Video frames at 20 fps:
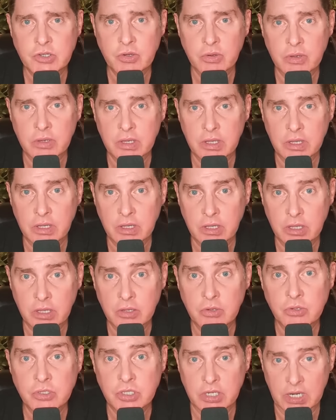to a
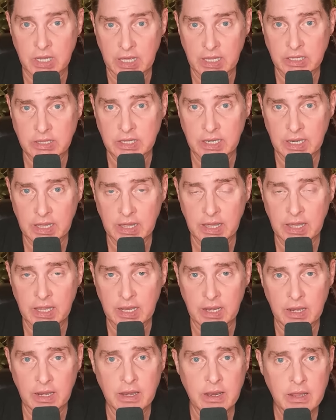conclusion, Anthony,
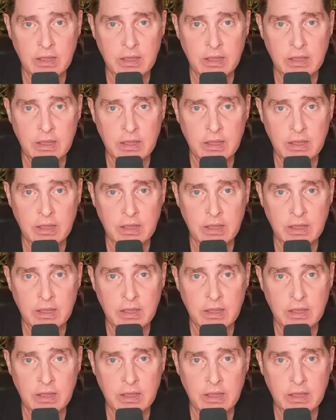and